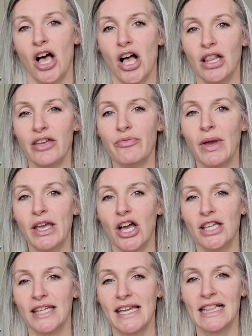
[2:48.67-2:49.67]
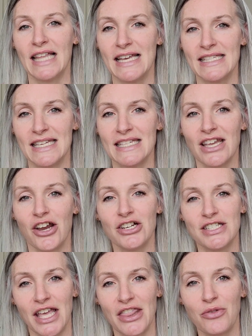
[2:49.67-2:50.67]
All of my online classes are
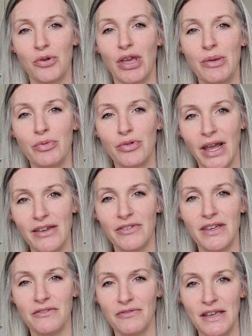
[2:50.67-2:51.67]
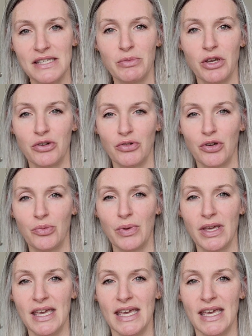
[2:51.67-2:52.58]
done through a private Facebook group.